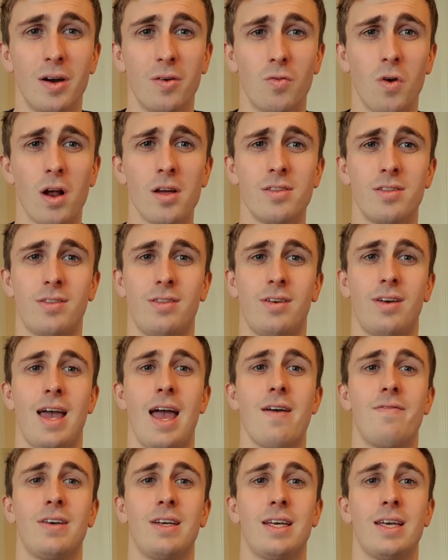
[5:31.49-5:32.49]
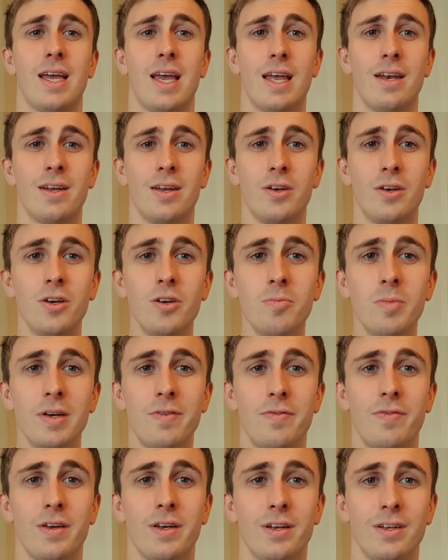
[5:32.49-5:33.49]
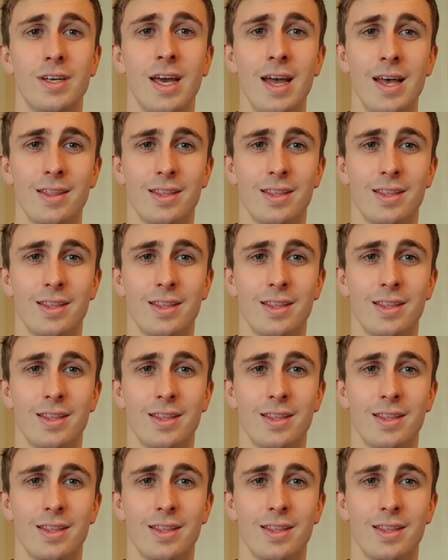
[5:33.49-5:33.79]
rather than heavily in a new midfield